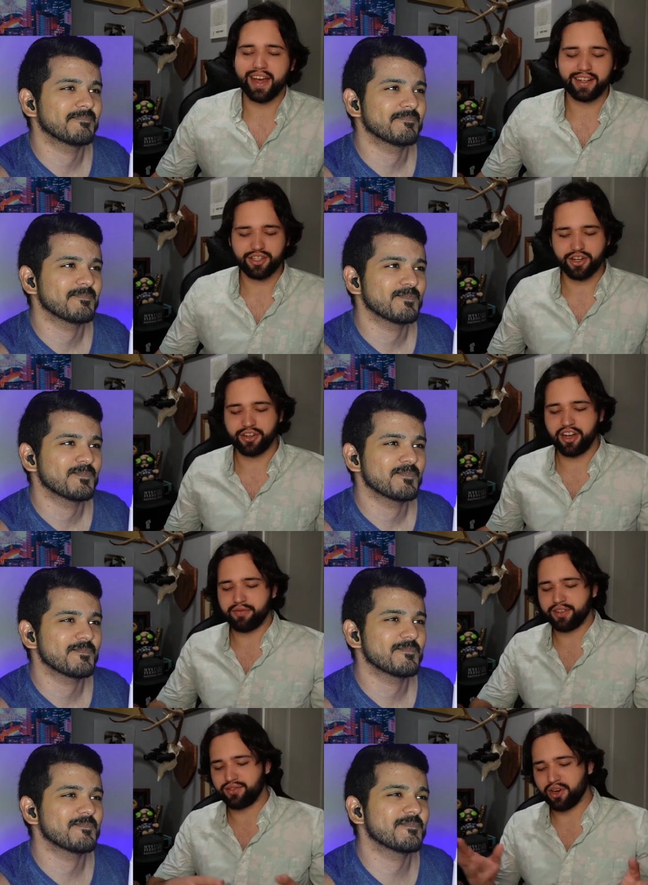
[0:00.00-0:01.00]
Speaker 1: to that. And sure
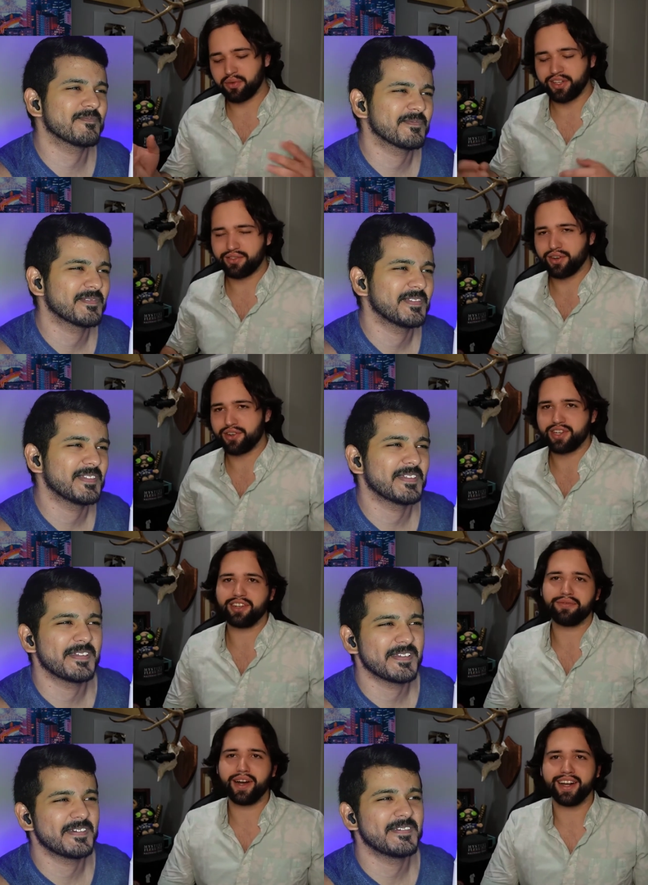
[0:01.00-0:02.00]
enough, I start
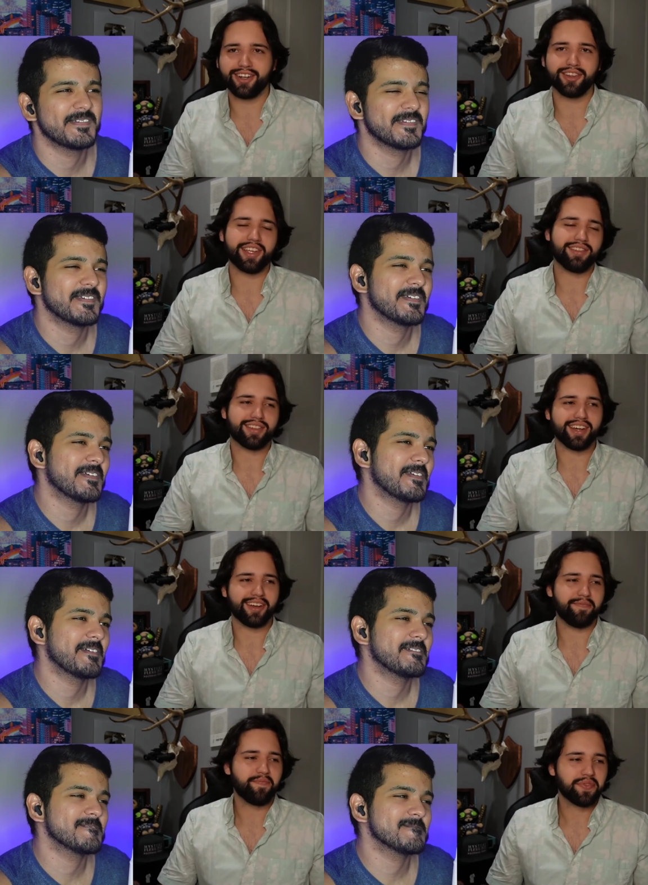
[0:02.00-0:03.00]
researching and find all these,
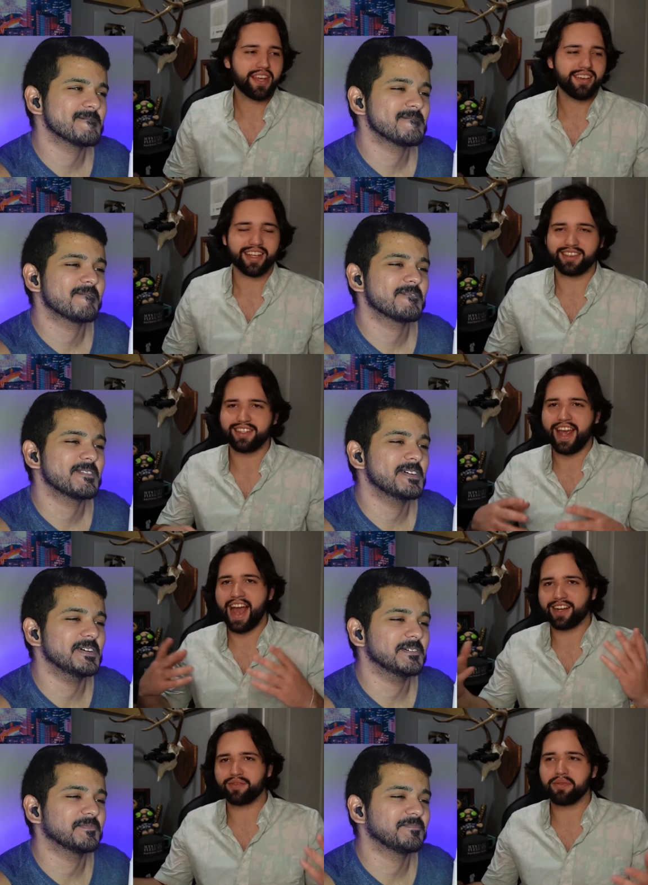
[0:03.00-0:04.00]
uh, like yeah. the
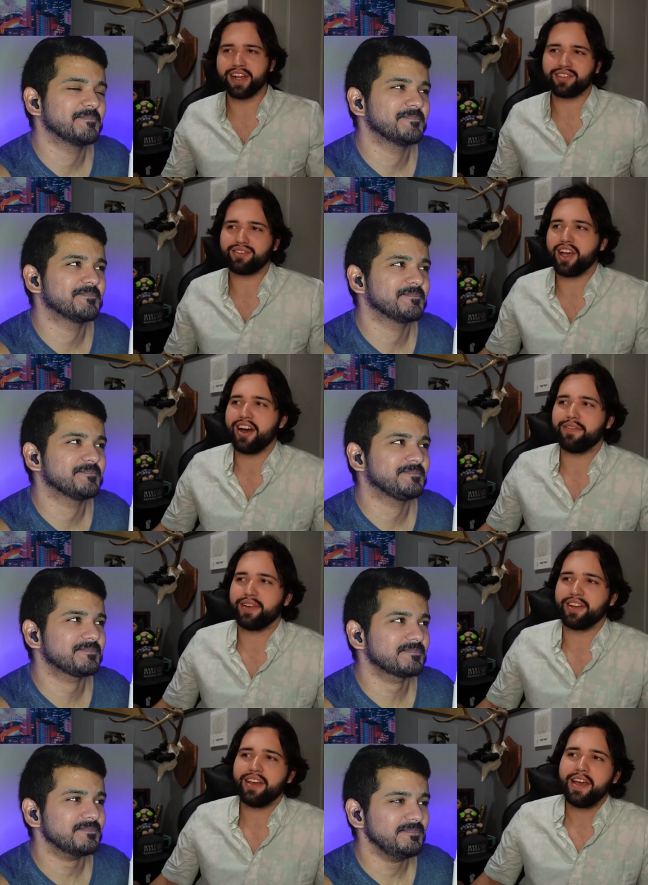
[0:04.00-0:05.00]
tax break
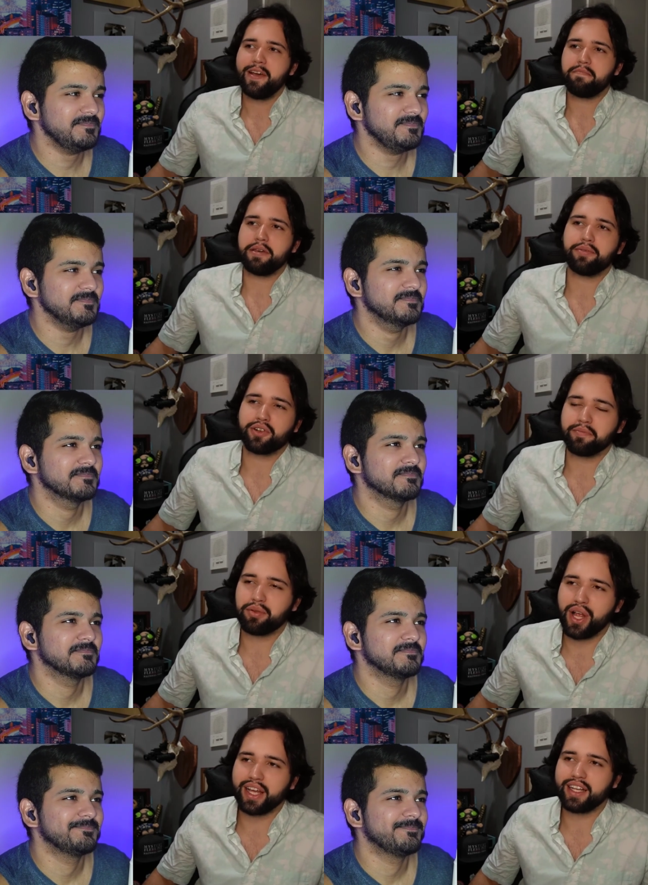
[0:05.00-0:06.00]
stuff and people
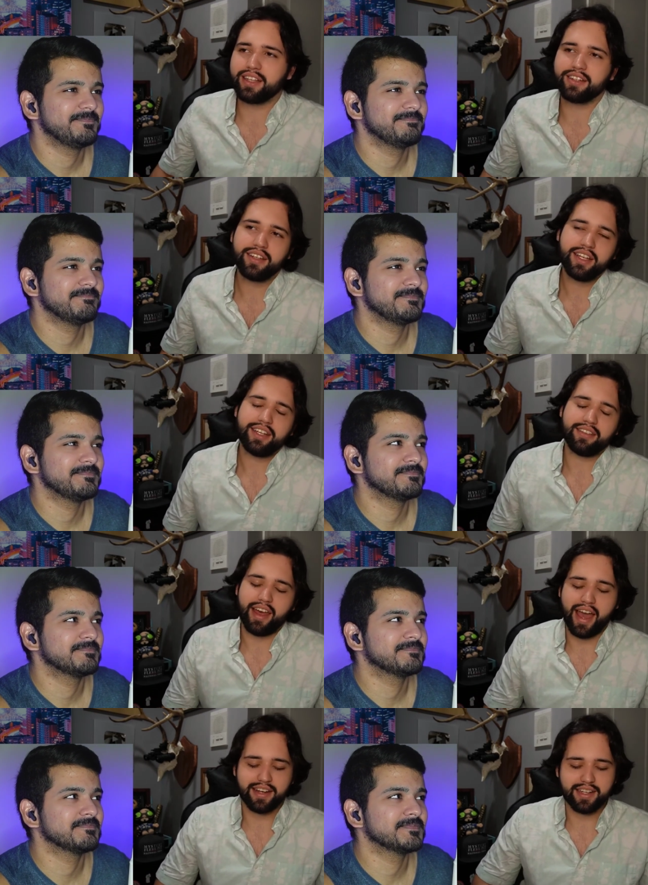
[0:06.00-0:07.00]
complaining
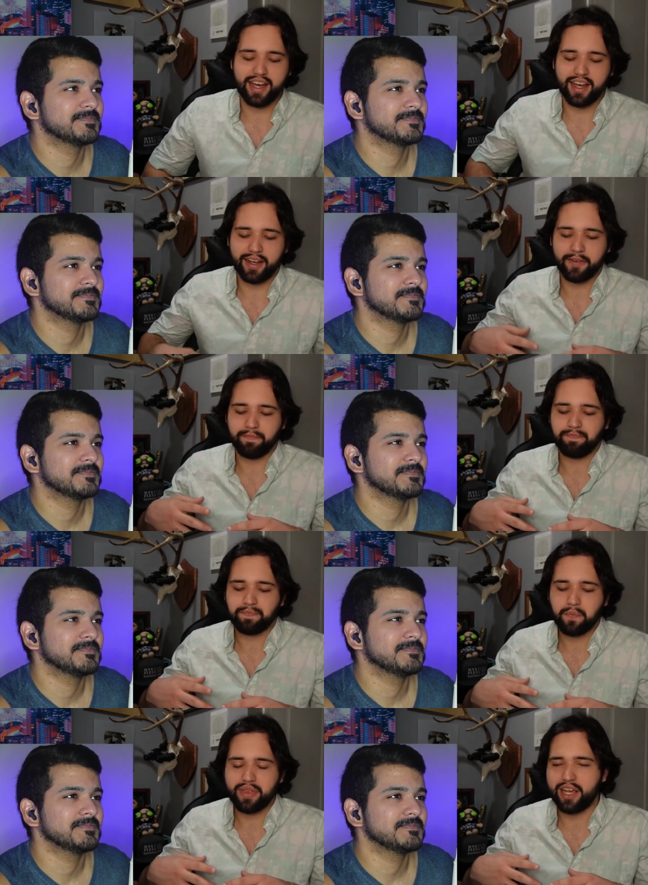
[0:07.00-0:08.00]
that um,
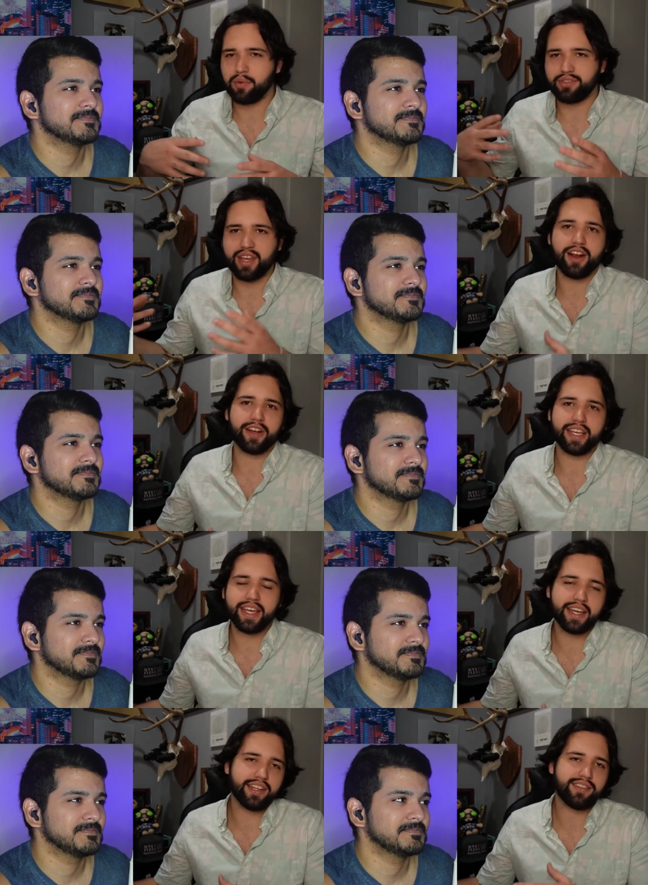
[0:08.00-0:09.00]
it was scaring
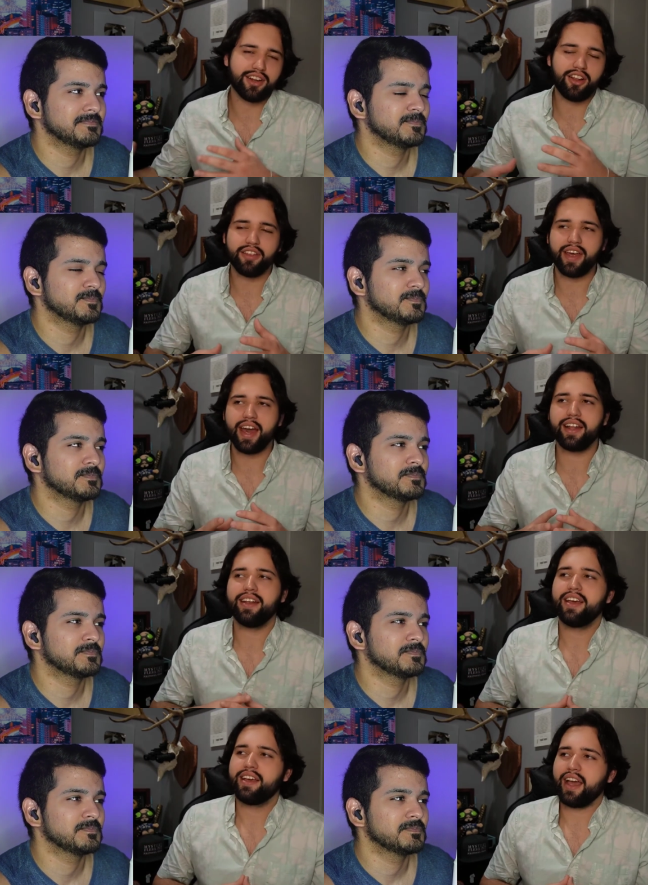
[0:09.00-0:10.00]
kids and all of
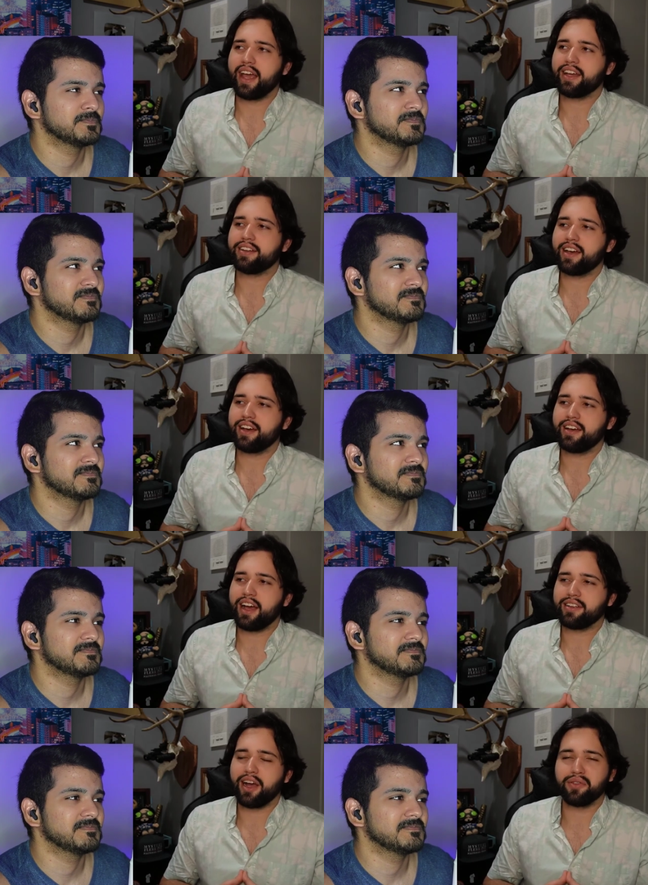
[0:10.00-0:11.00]
that. And
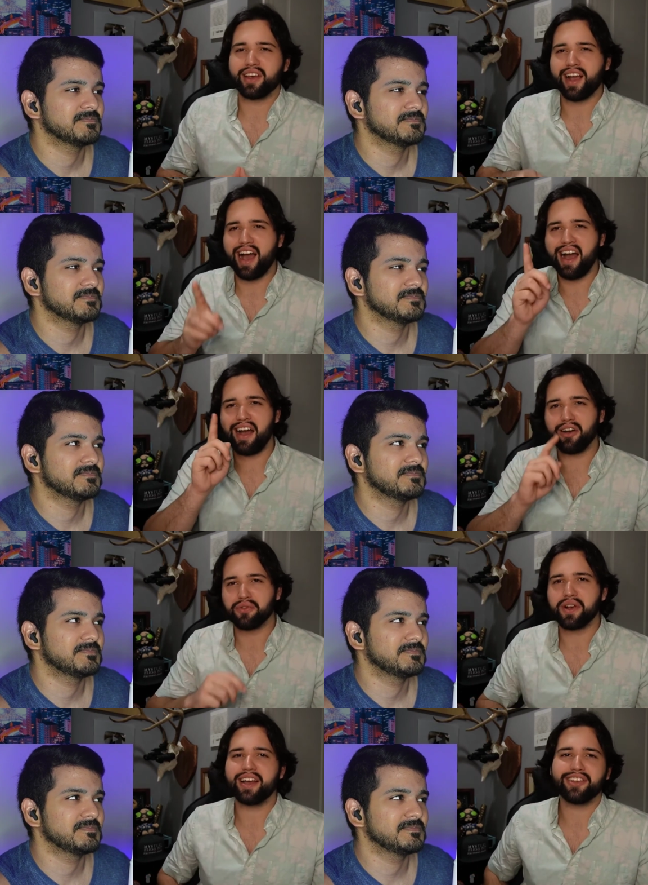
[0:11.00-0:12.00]
uh, I, I, was like, aha,
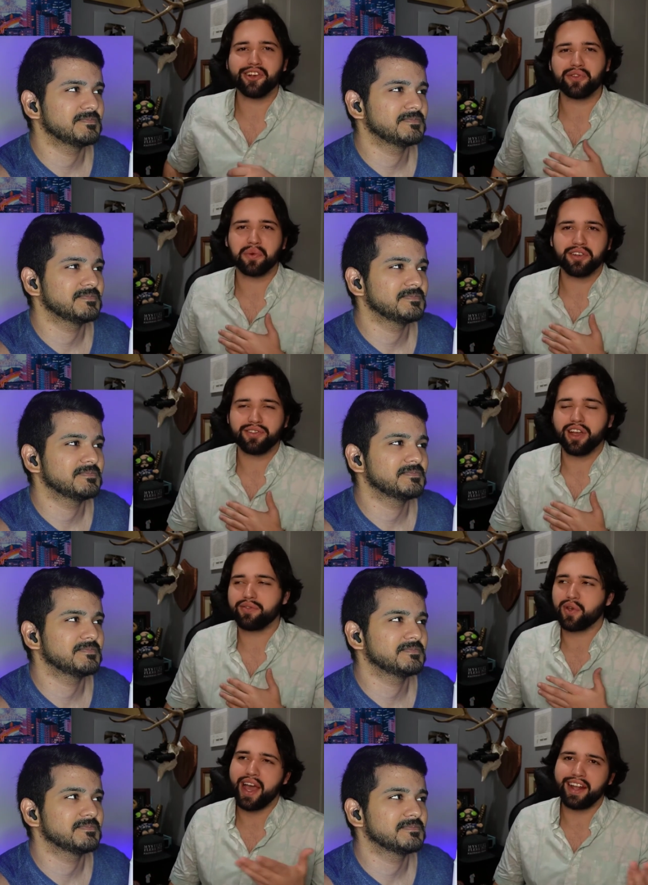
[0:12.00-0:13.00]
I was right. There is weird
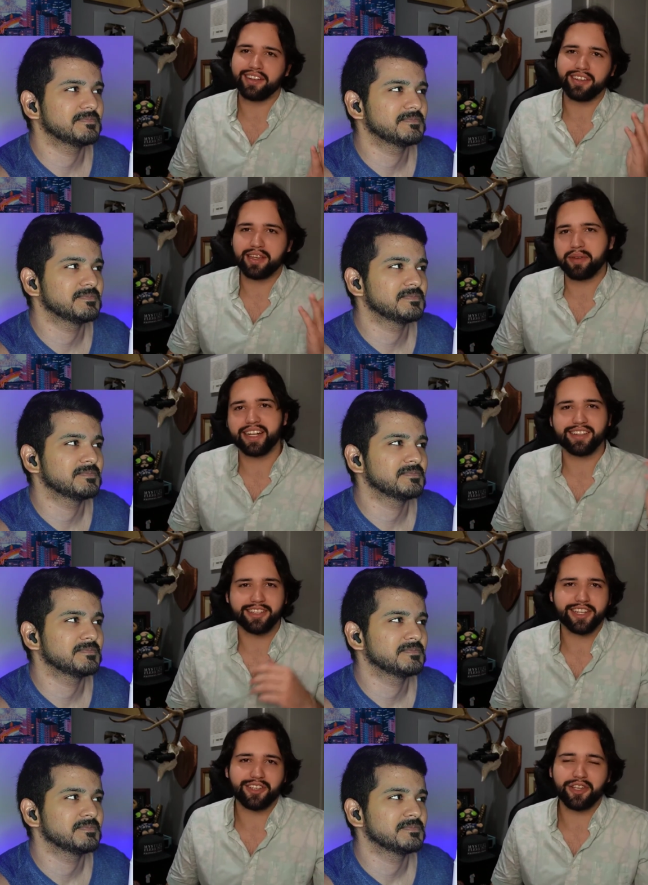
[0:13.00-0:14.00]
stuff. So I had to
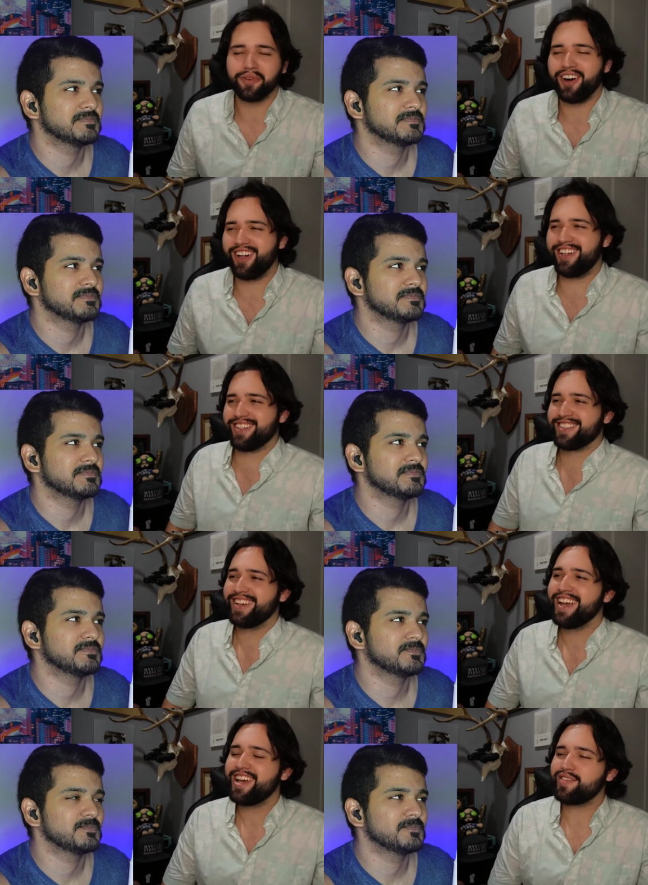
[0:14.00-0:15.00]
immediately tell you all.